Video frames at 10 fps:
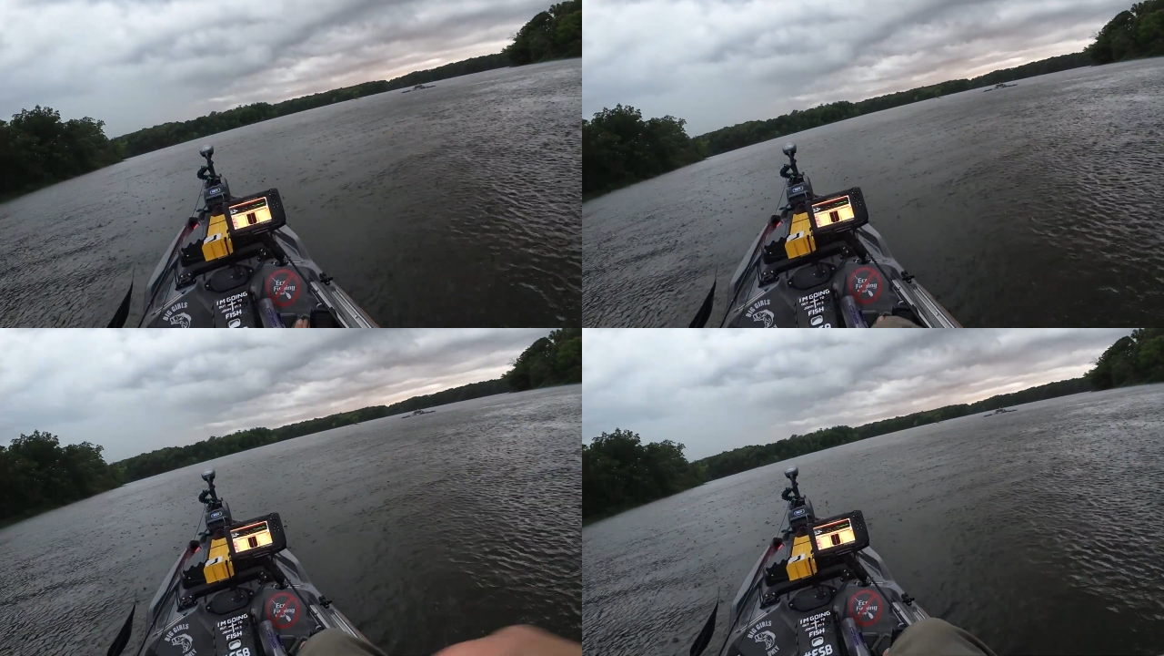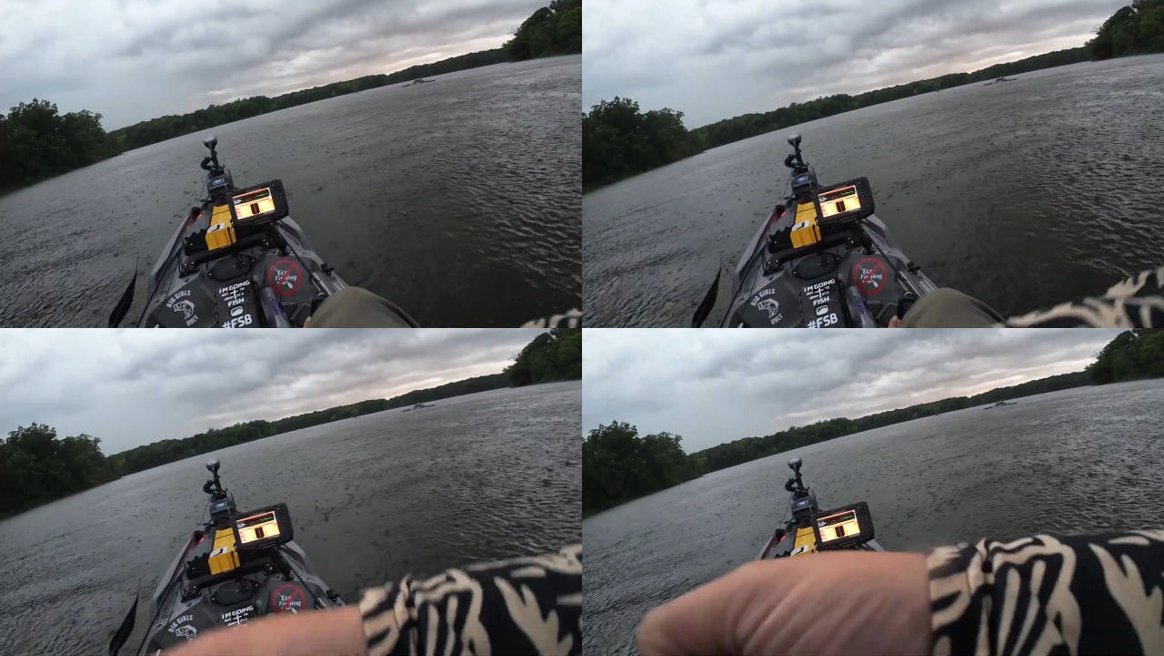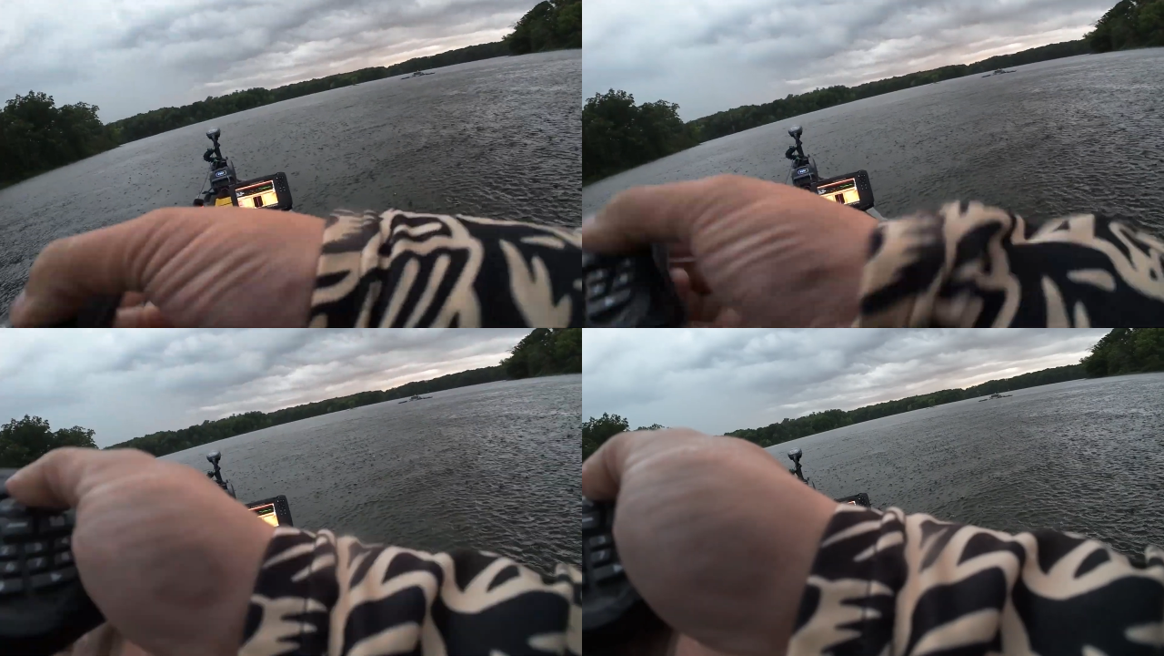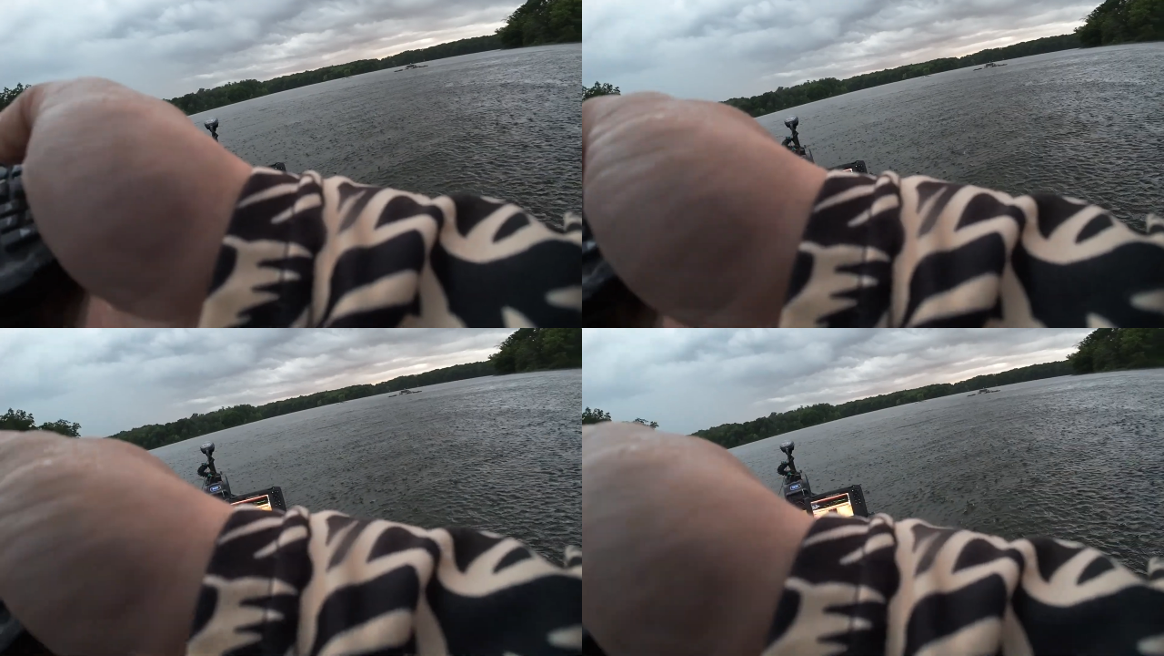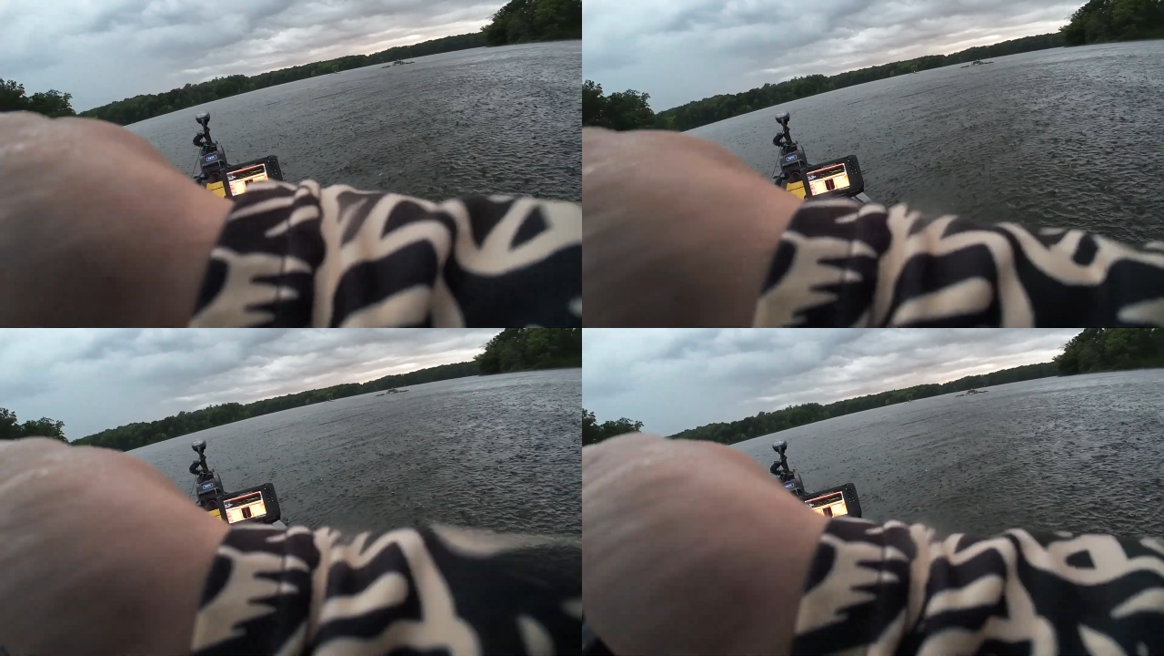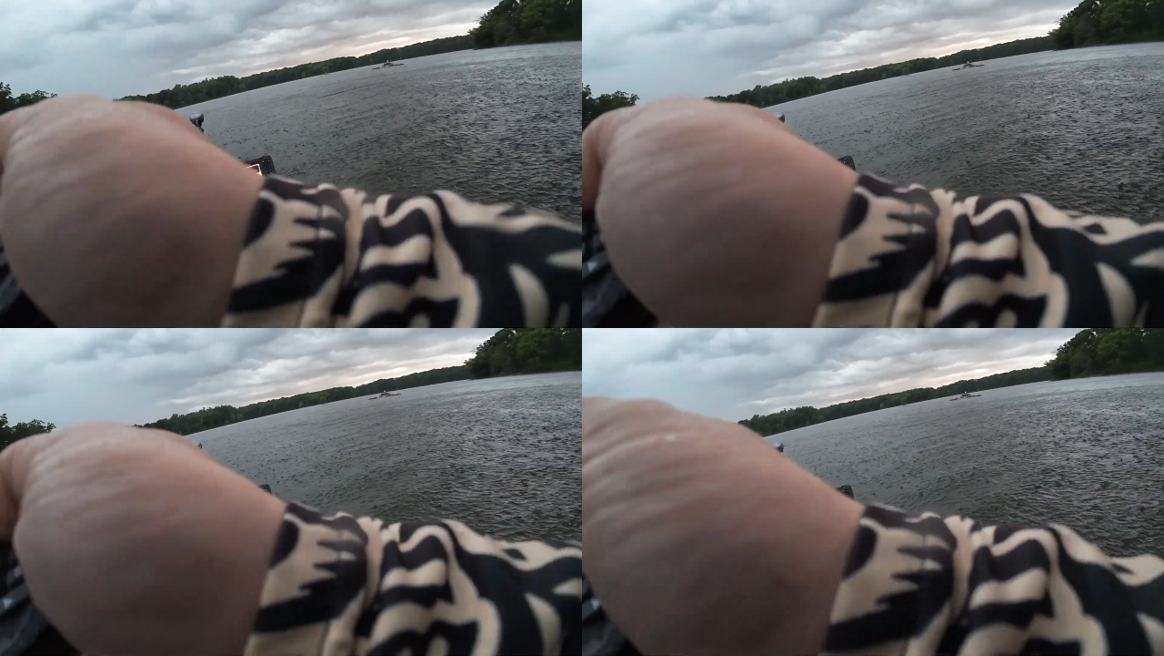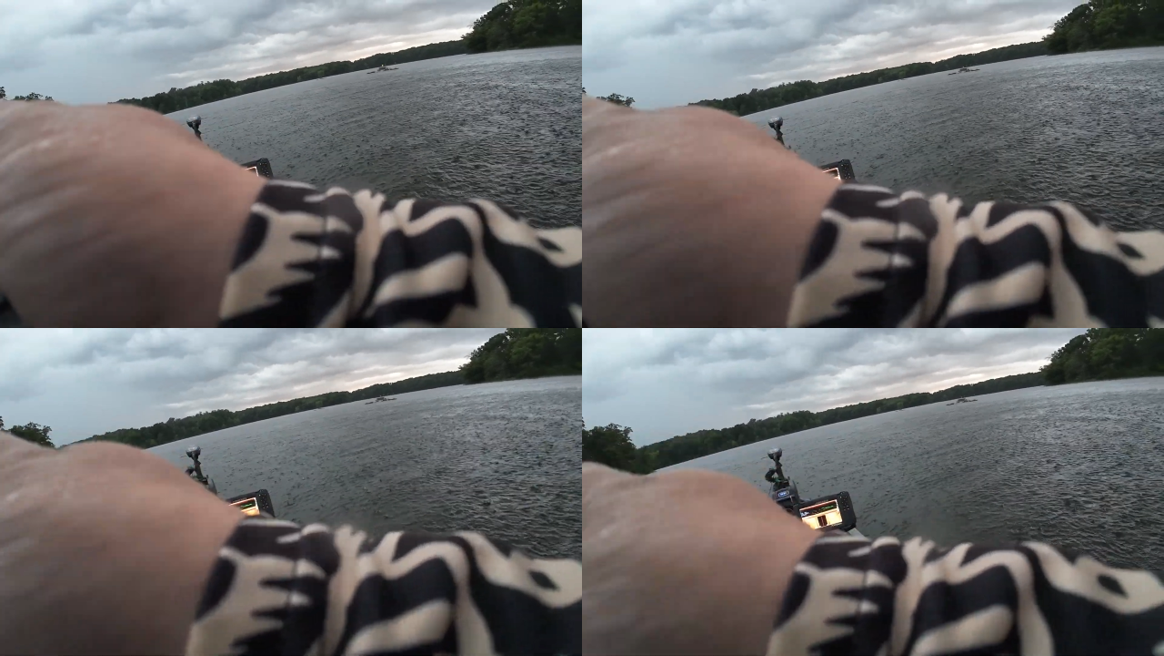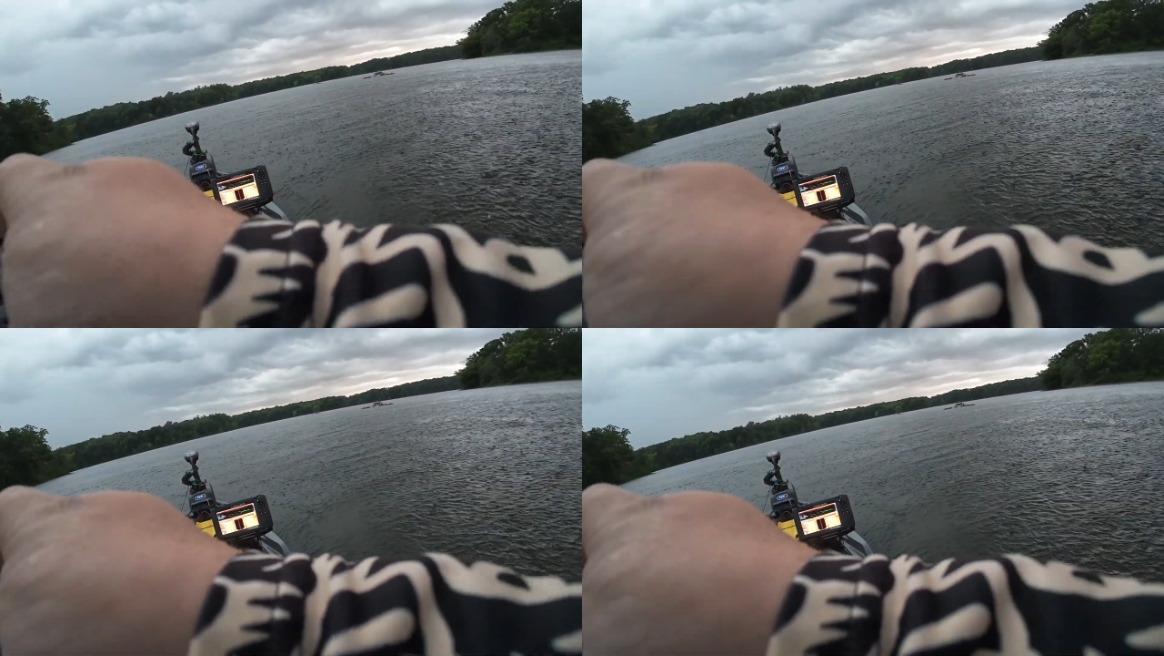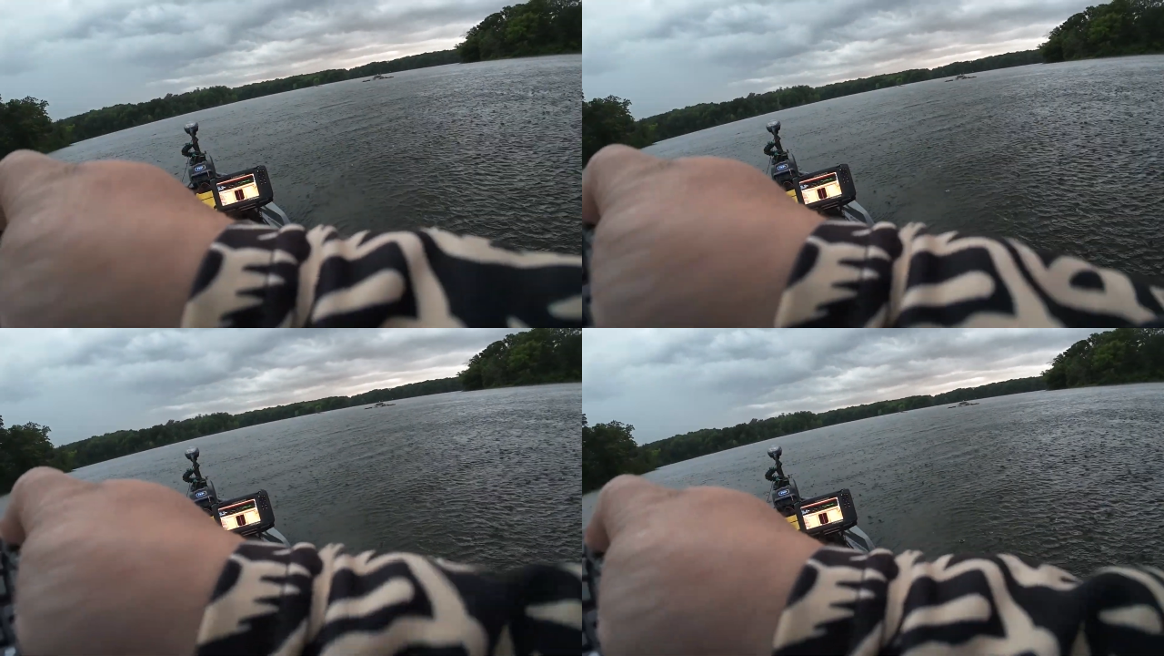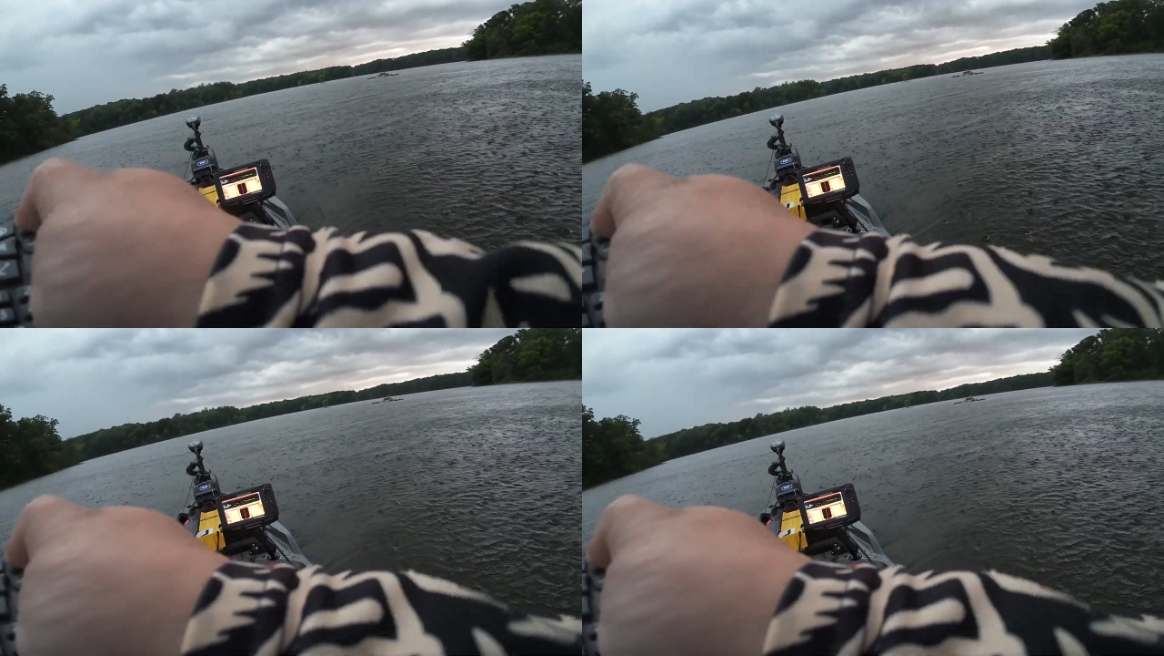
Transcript: (no speaker visible)